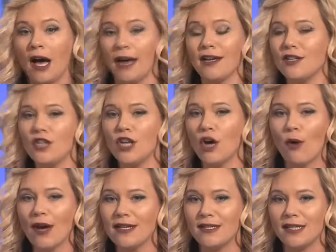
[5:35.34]
I had no
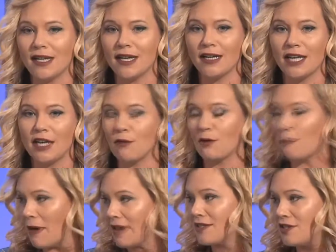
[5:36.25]
idea he would
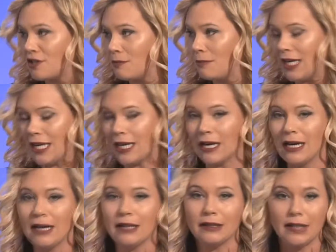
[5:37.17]
message me
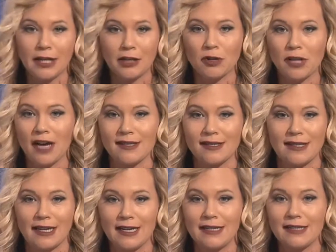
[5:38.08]
later last
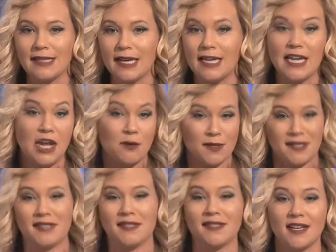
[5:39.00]
night saying he was
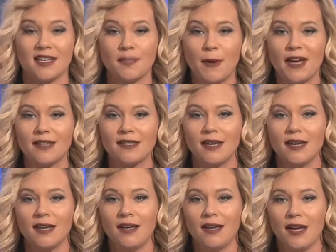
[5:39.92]
the suspect
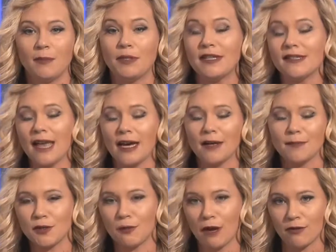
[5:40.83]
and police had him
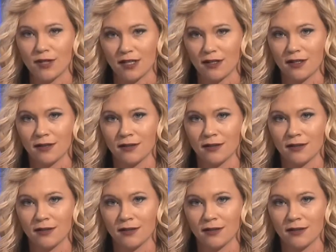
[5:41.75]
surrounded.